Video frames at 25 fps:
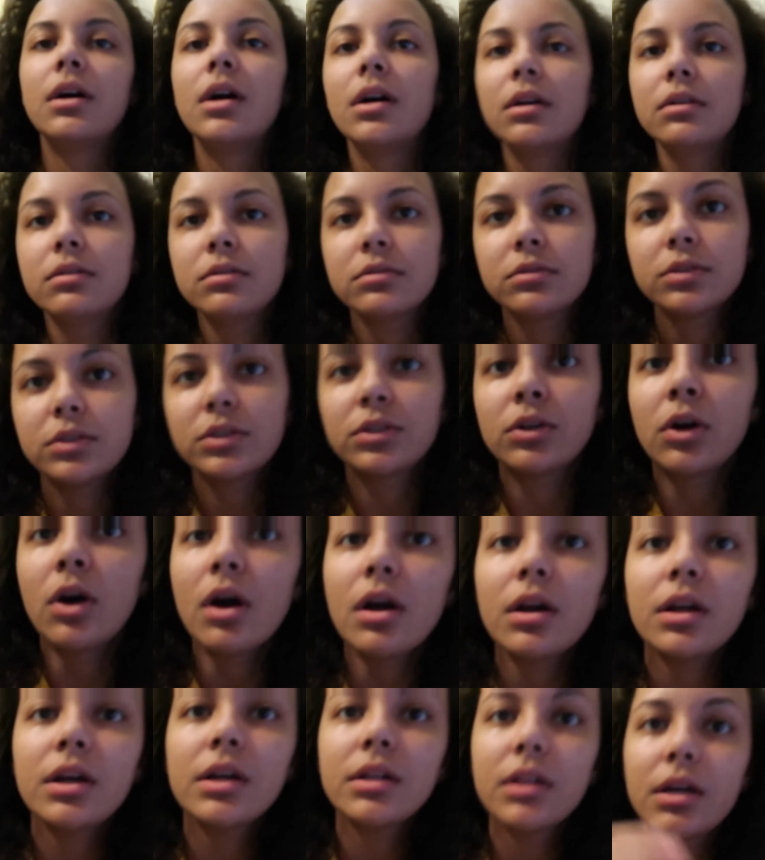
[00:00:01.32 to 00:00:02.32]
I was
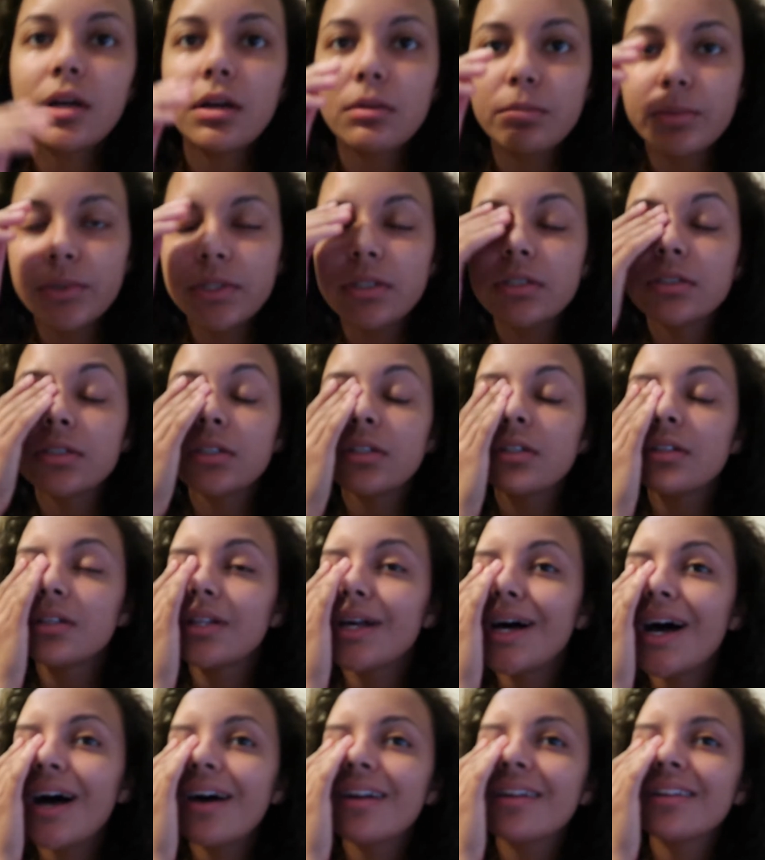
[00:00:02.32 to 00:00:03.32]
recording, they were being so
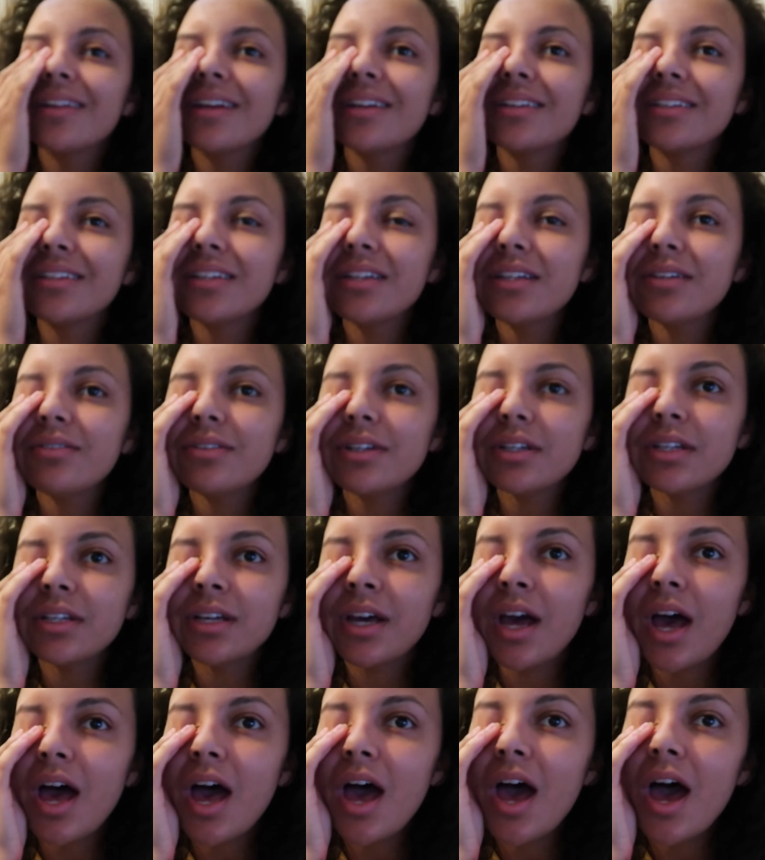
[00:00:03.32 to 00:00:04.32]
loud and they didn't even
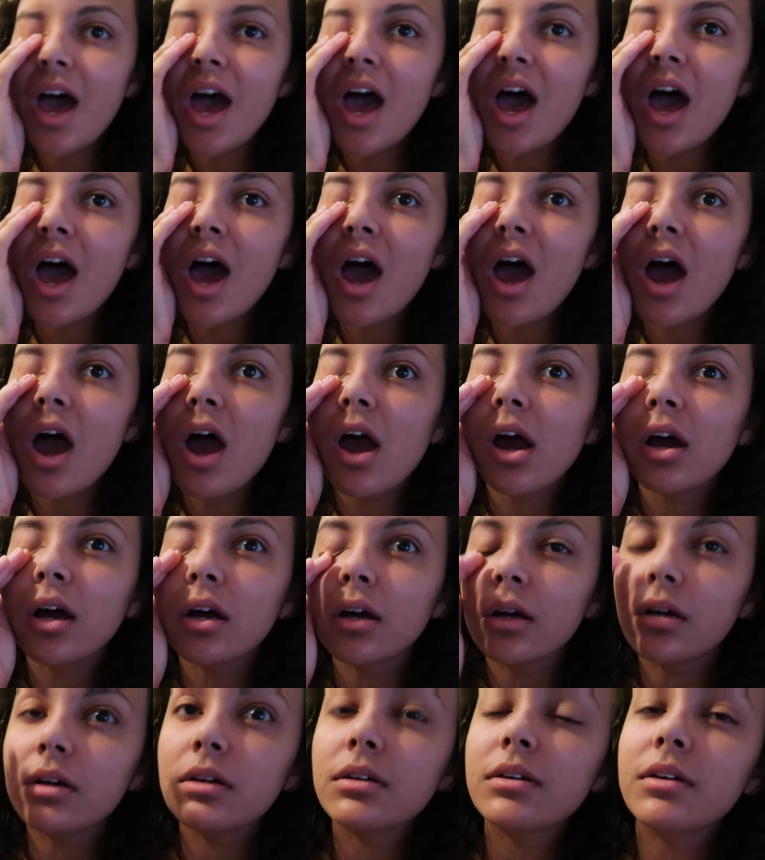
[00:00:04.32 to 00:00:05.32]

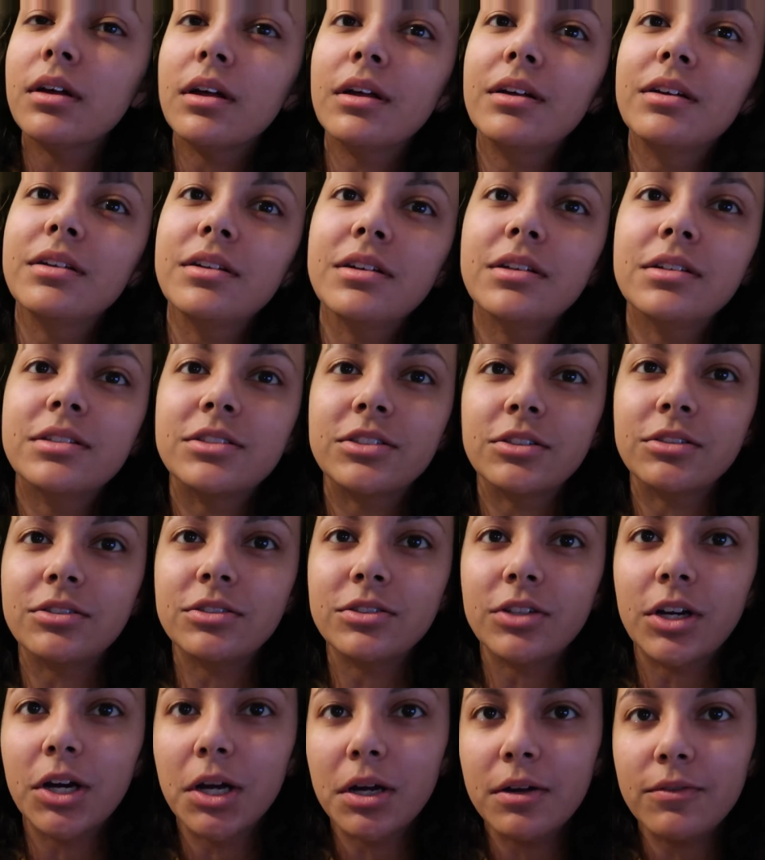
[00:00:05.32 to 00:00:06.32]
care. So
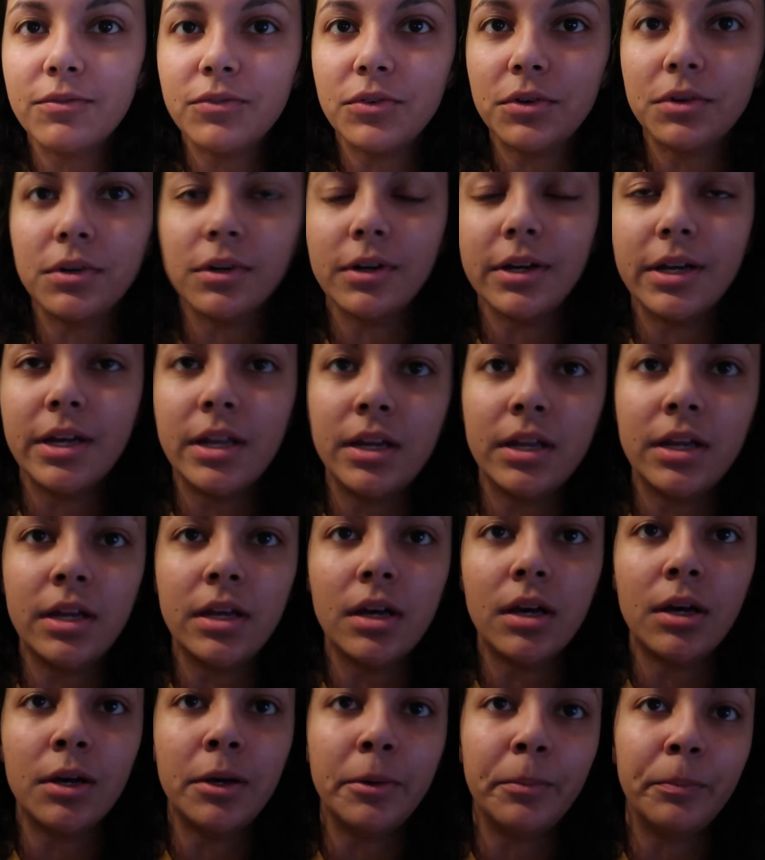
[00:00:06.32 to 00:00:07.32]
sorry for
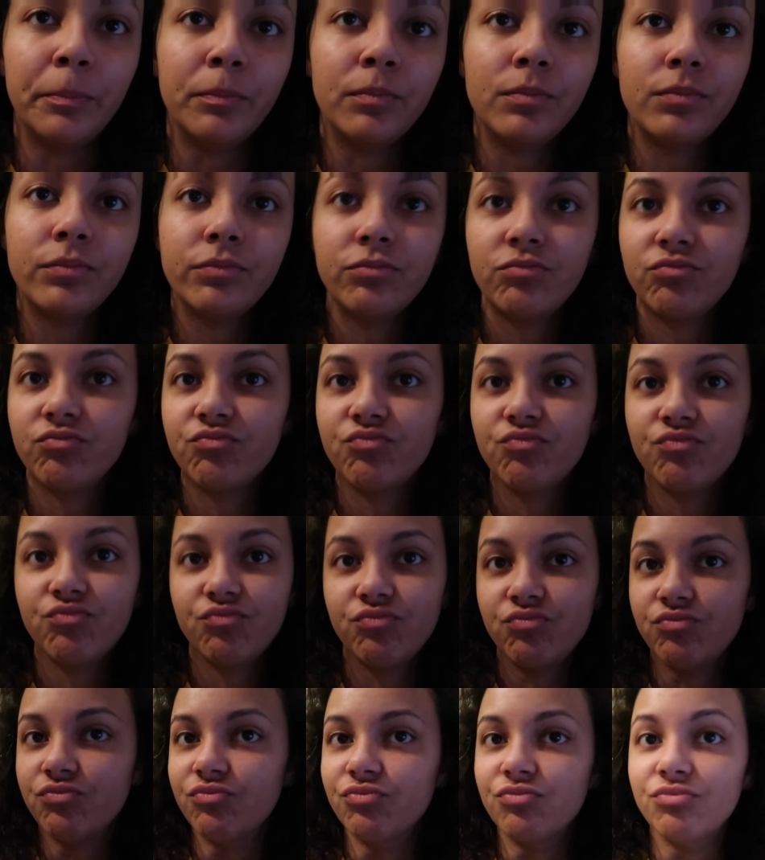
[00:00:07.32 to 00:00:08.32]
any
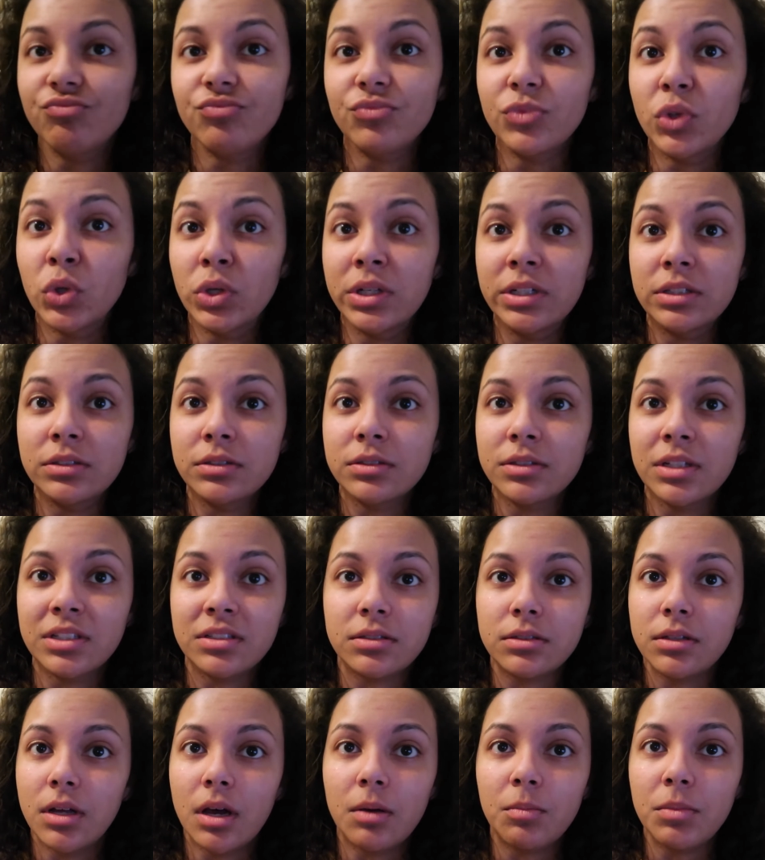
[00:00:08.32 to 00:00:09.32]
noise,
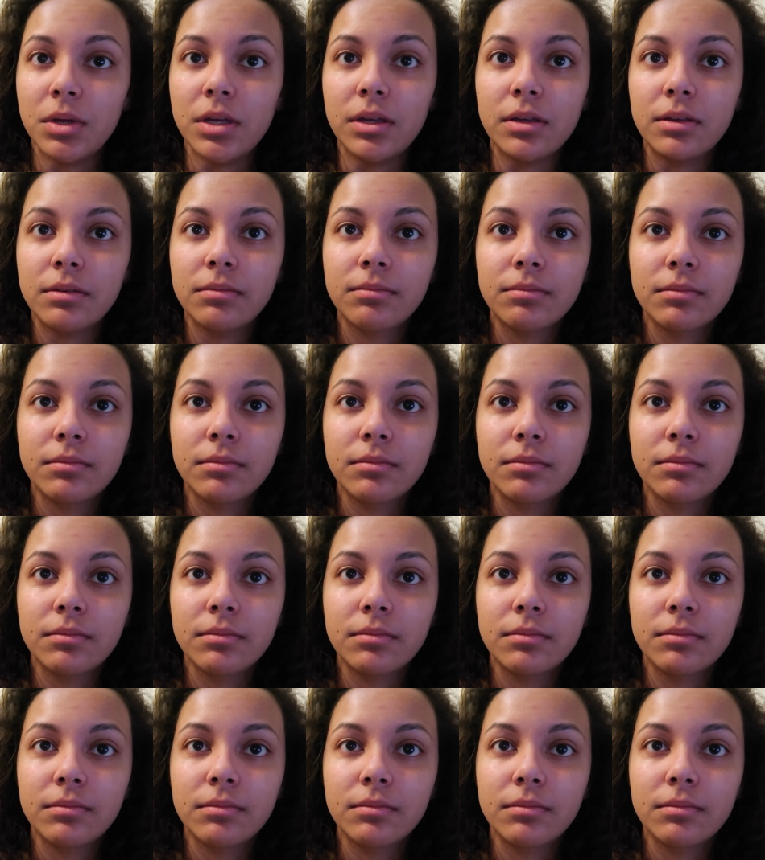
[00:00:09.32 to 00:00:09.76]
that's not me.